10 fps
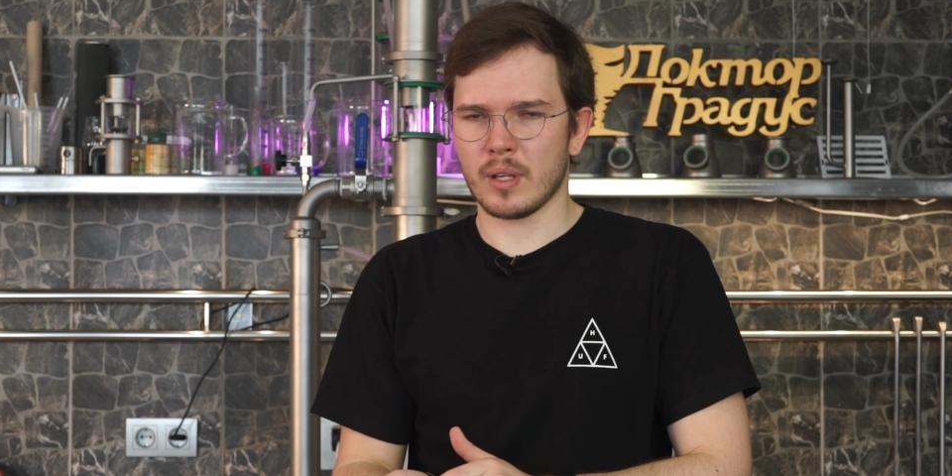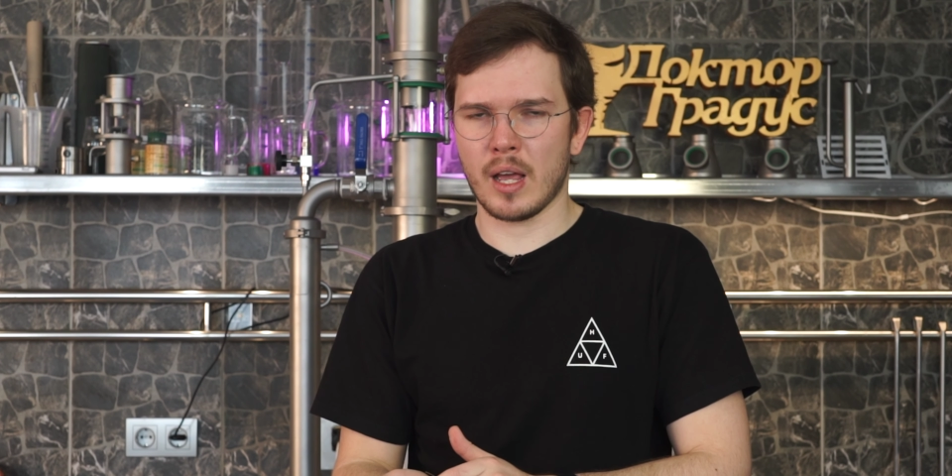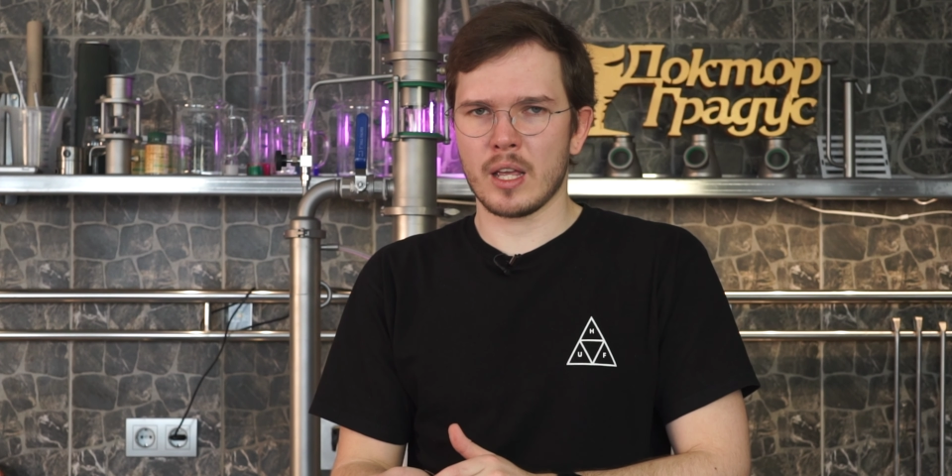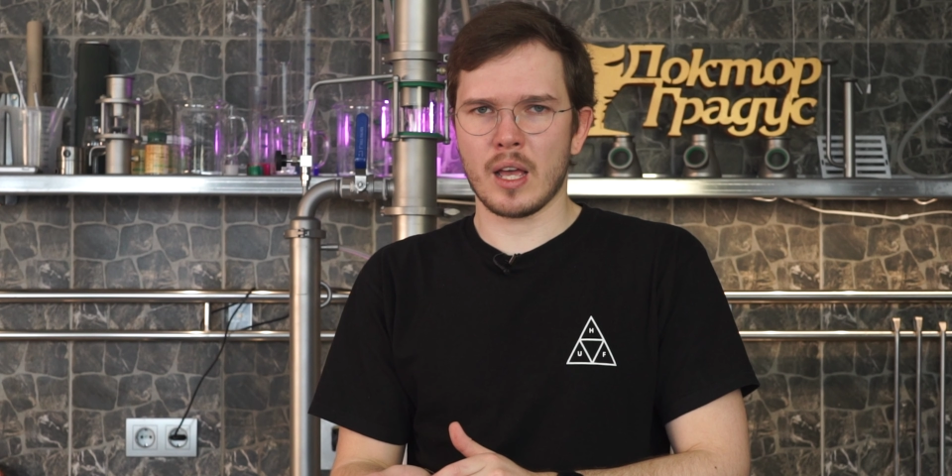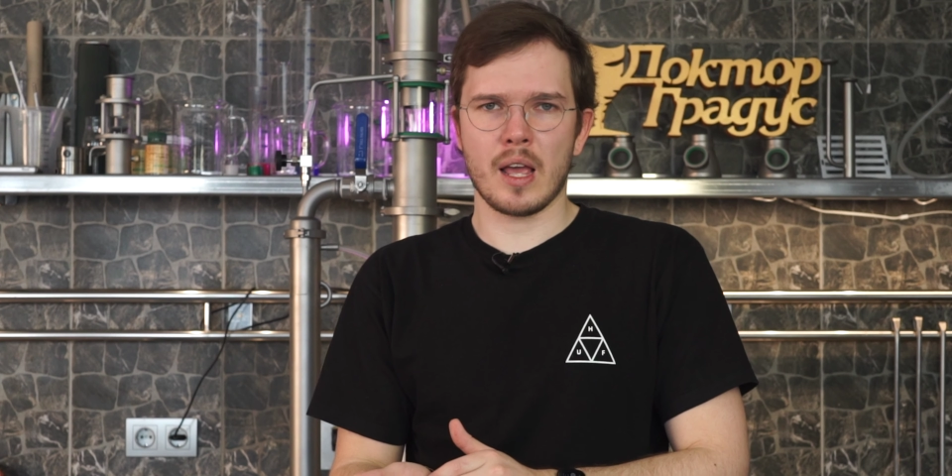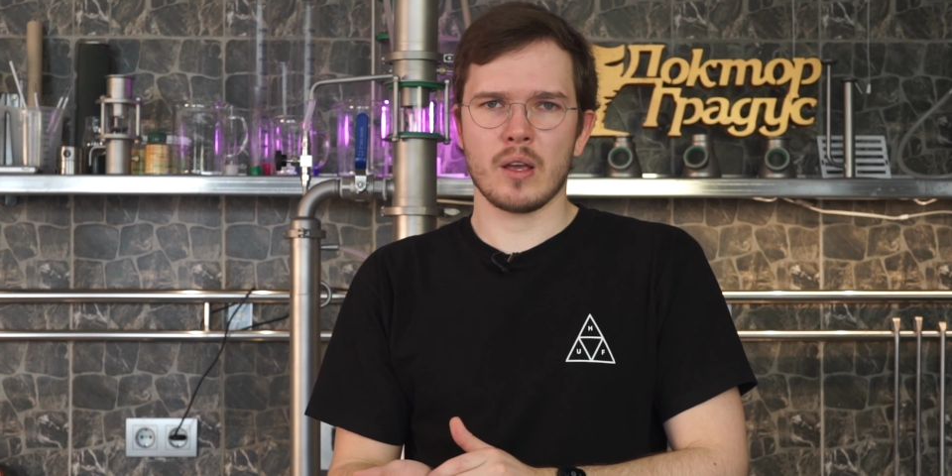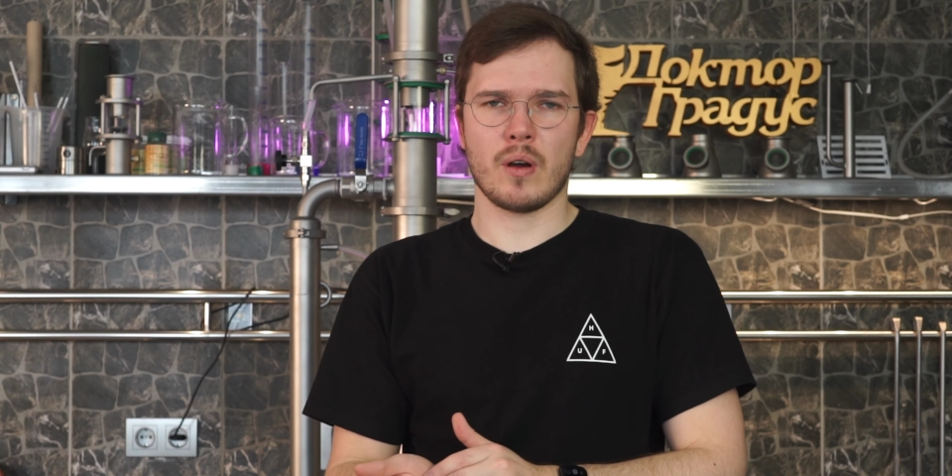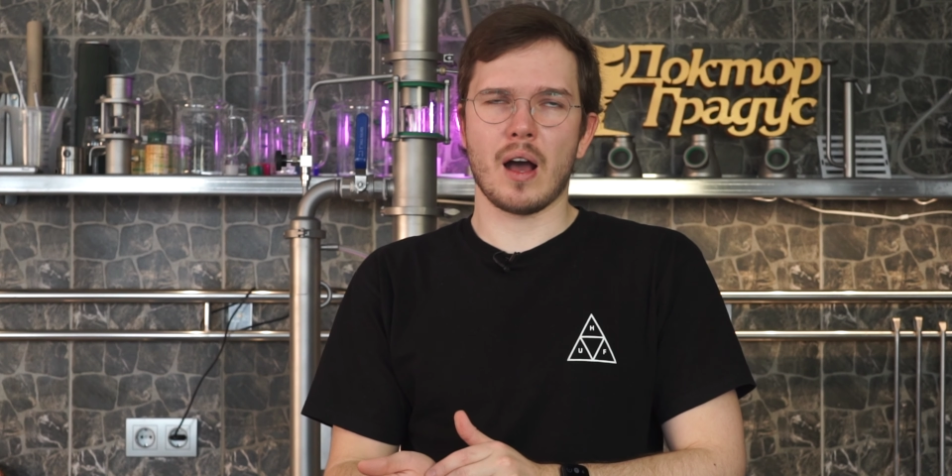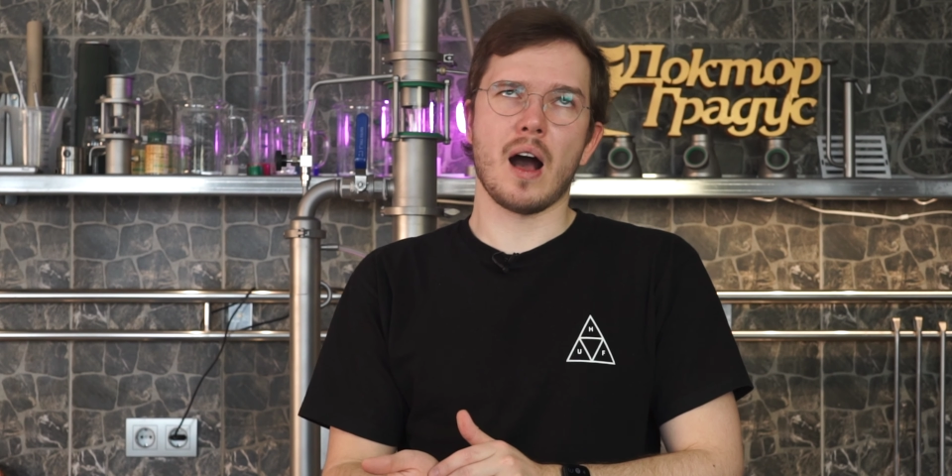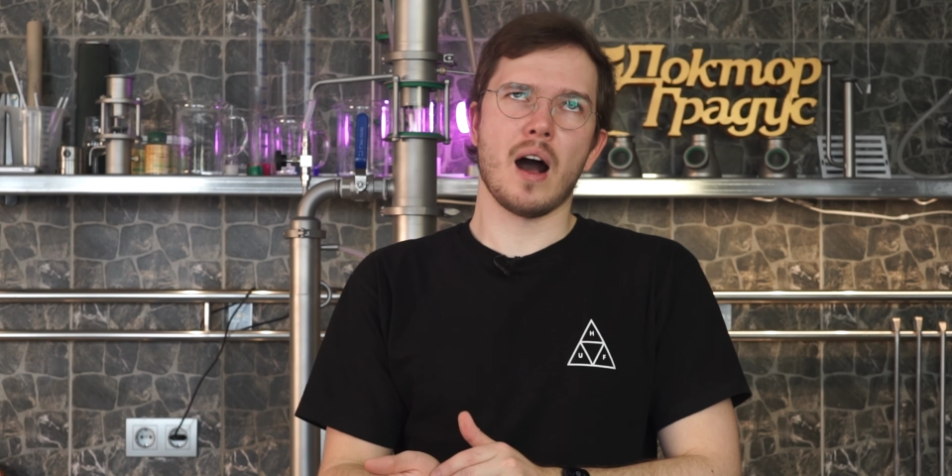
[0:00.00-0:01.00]

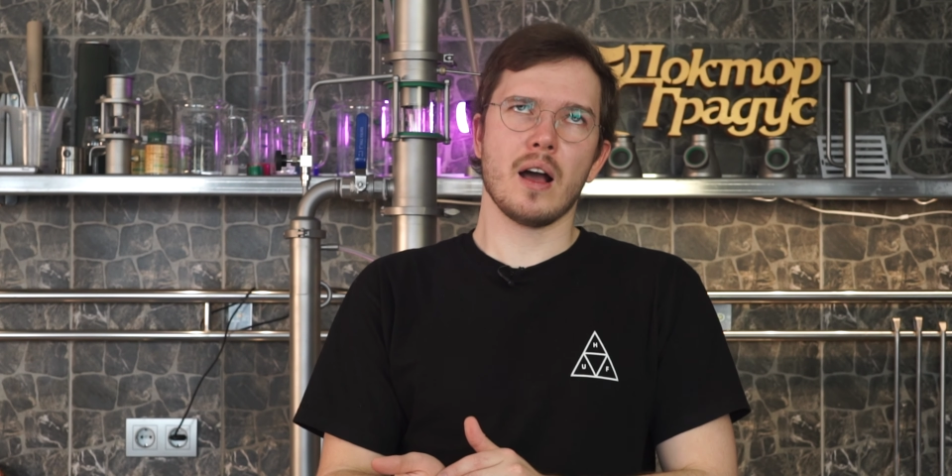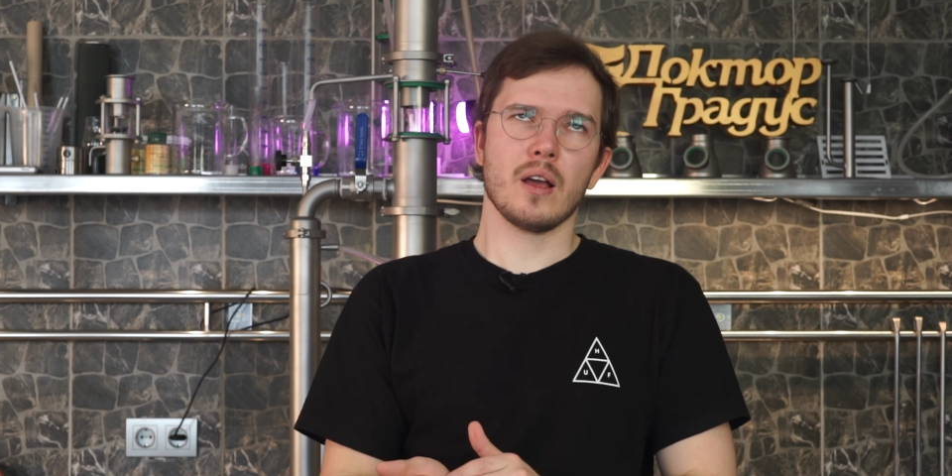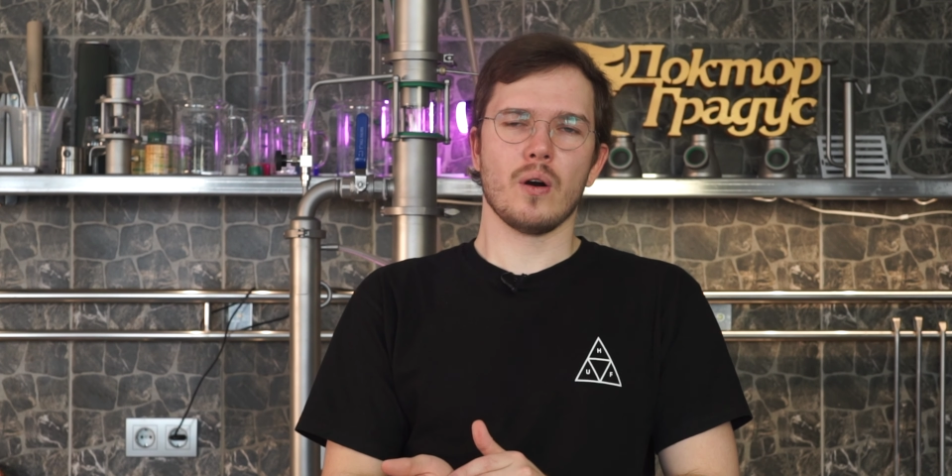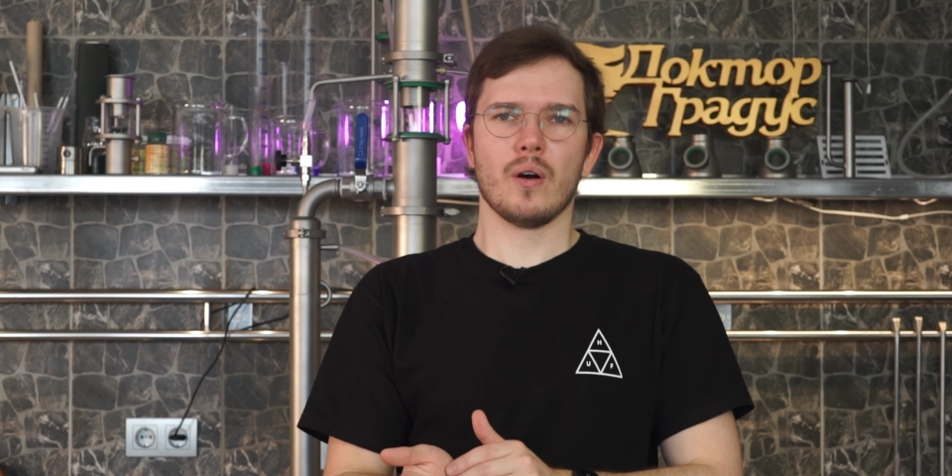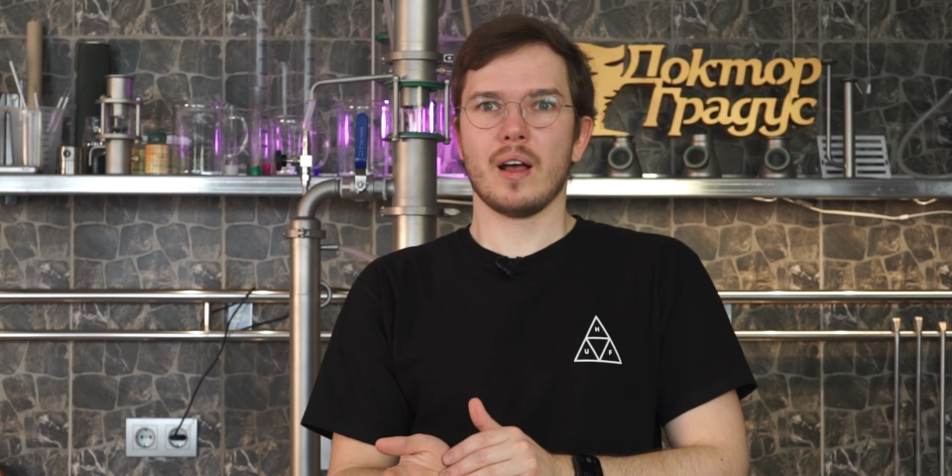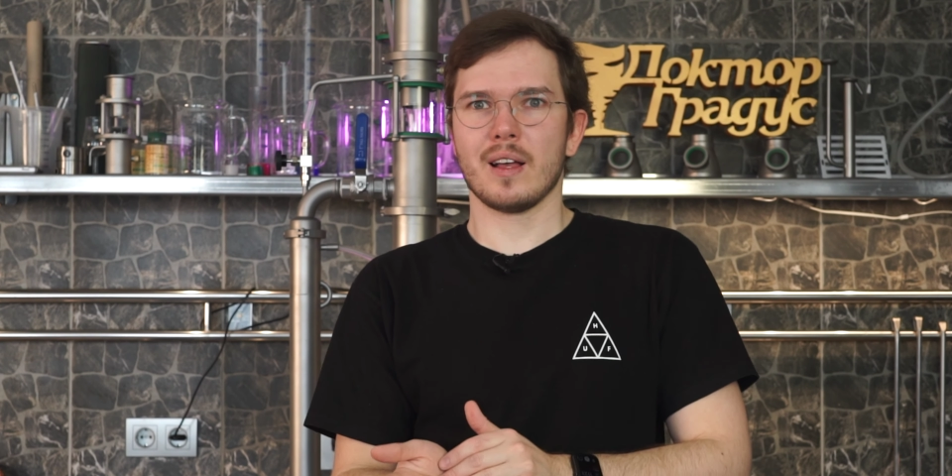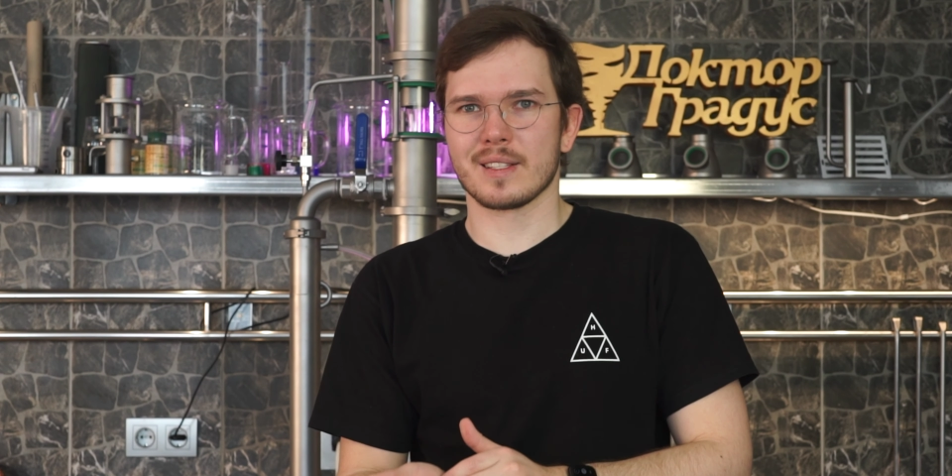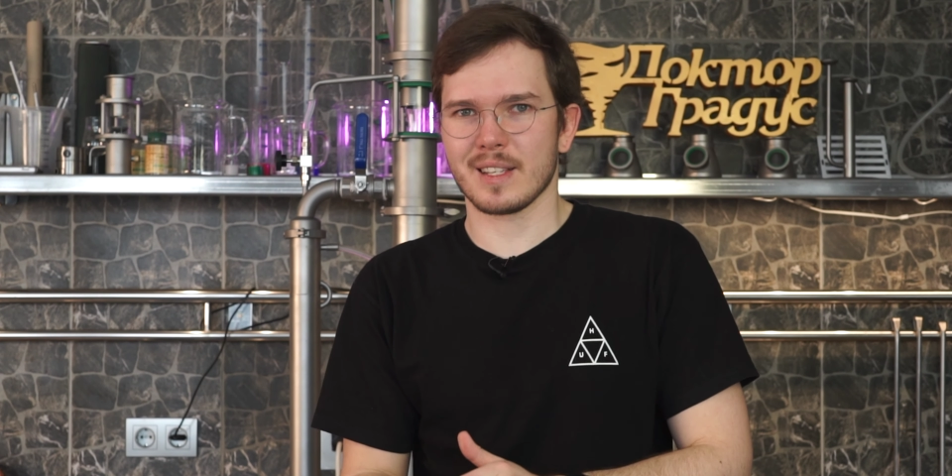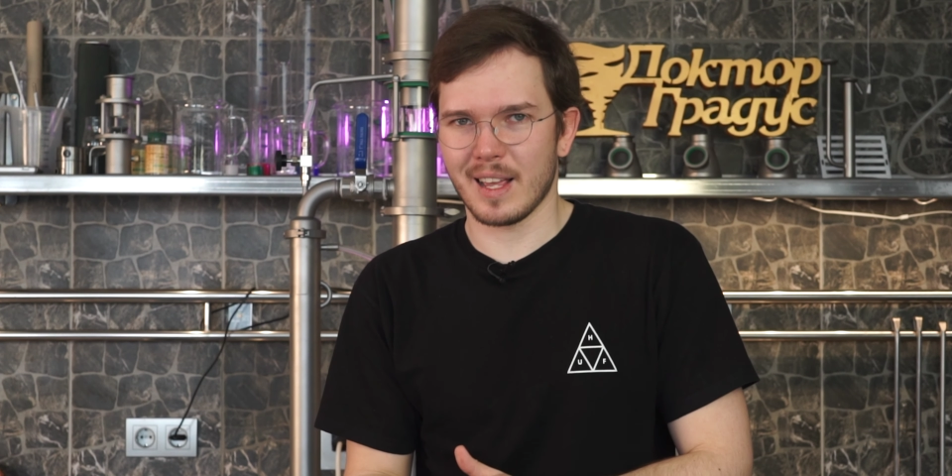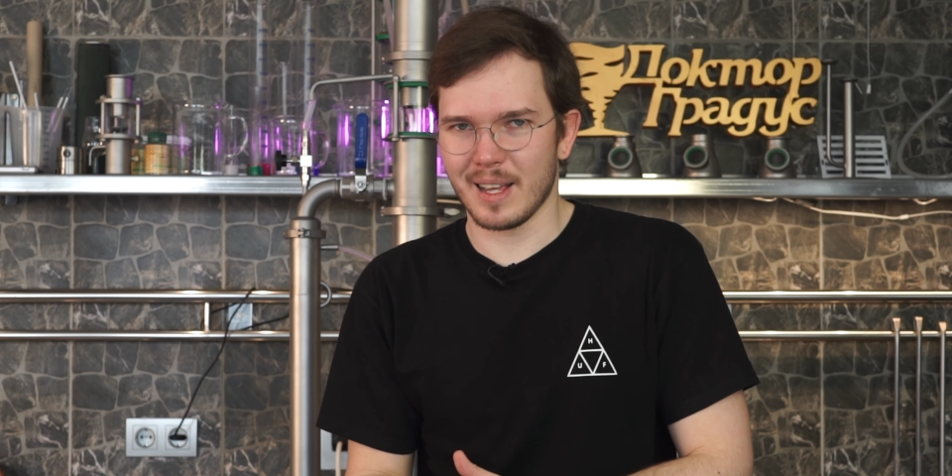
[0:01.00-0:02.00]

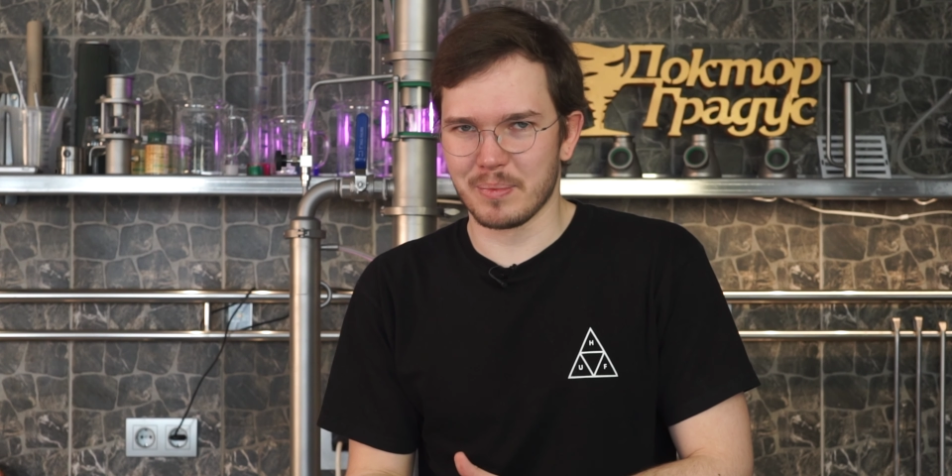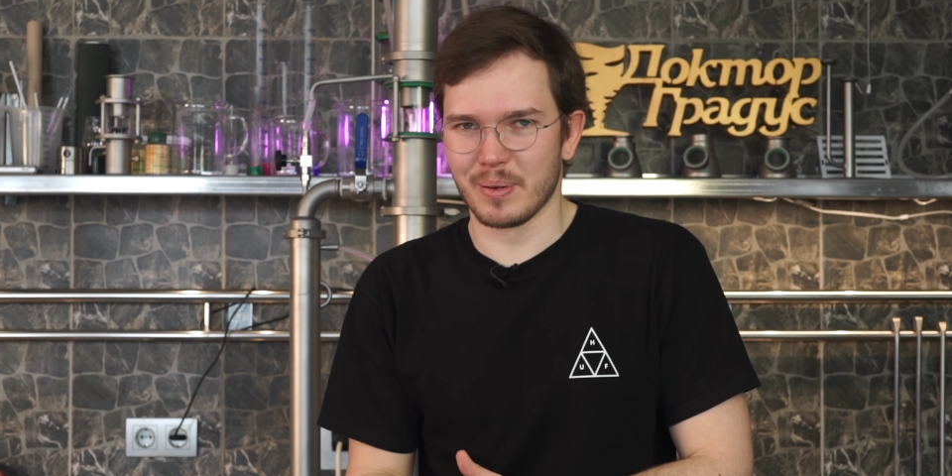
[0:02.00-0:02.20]
iOS app,